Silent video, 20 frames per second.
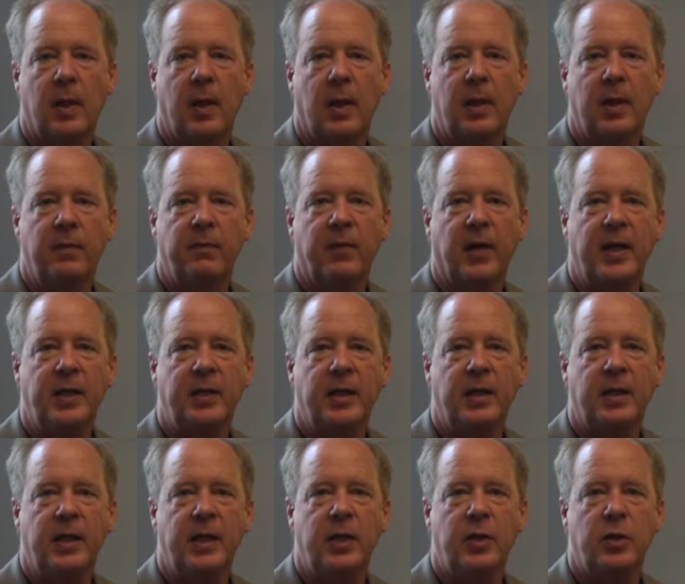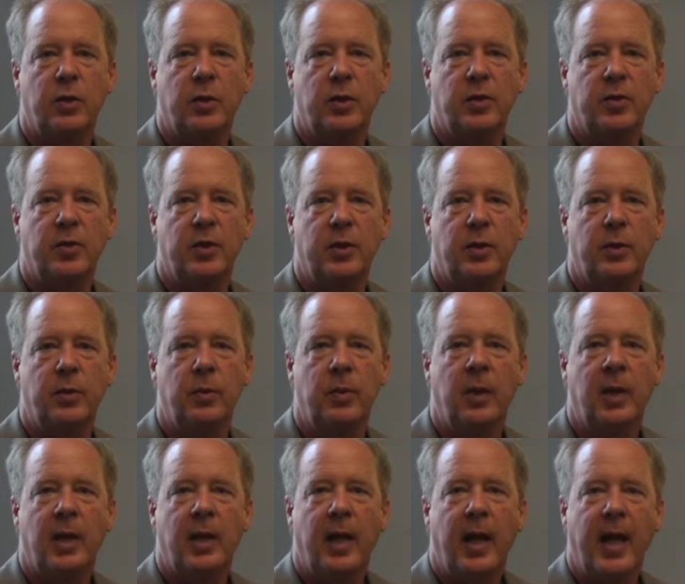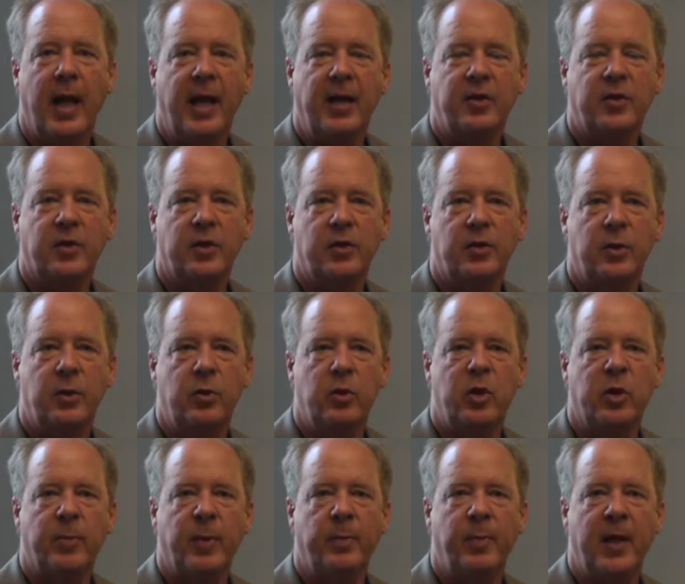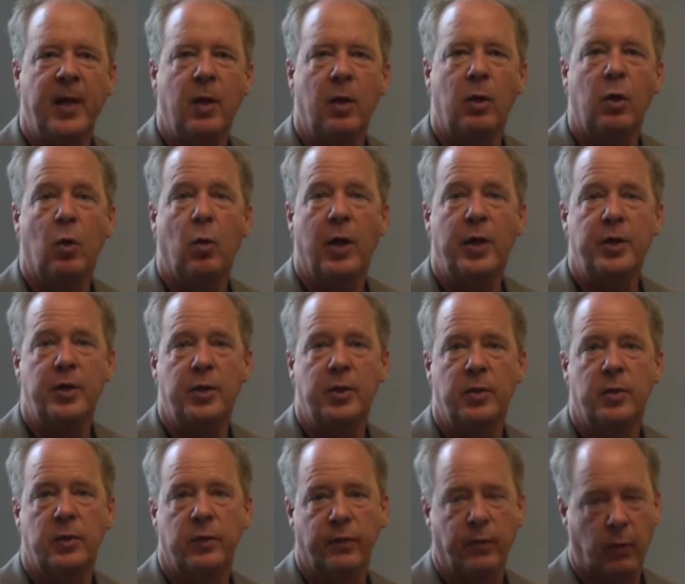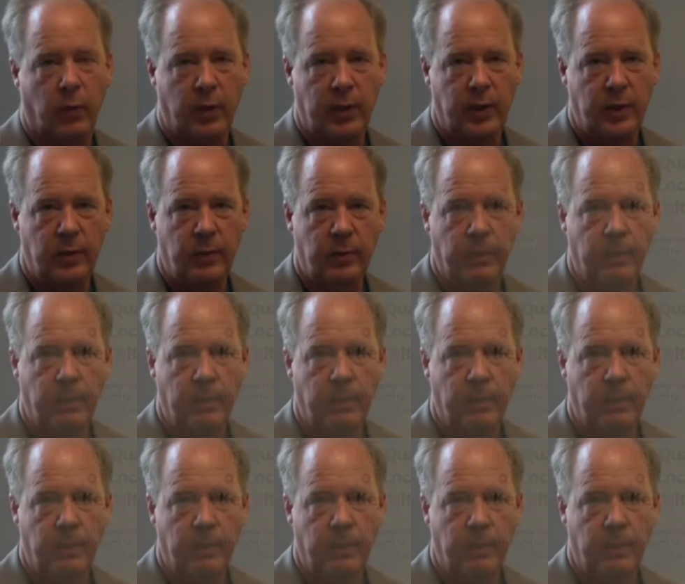invite the teachers to ask students to prepare questions for you.